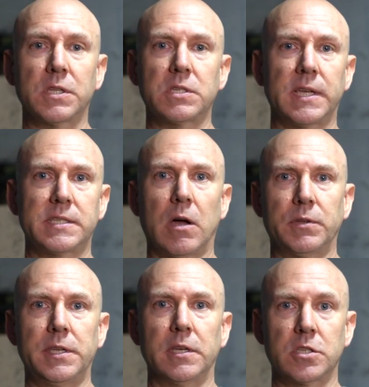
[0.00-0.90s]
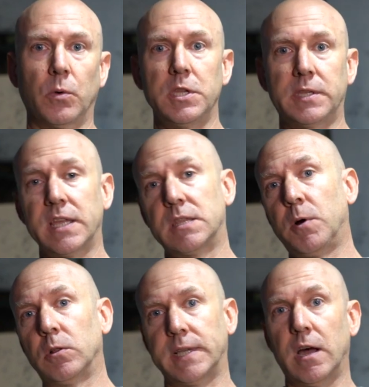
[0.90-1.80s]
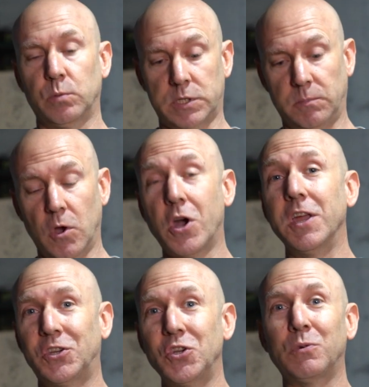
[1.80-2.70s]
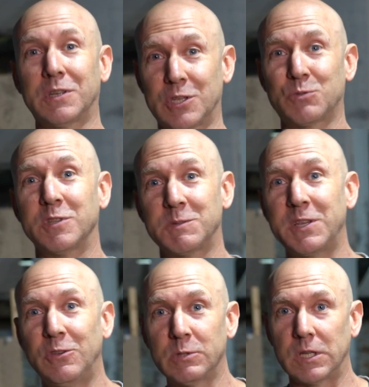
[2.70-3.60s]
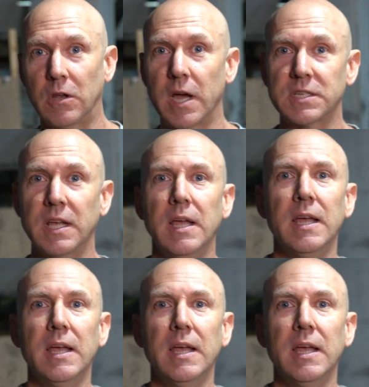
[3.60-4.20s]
that sticks out in here. So when you take the bolt out, which I'm not going to do because this one's been used a lot,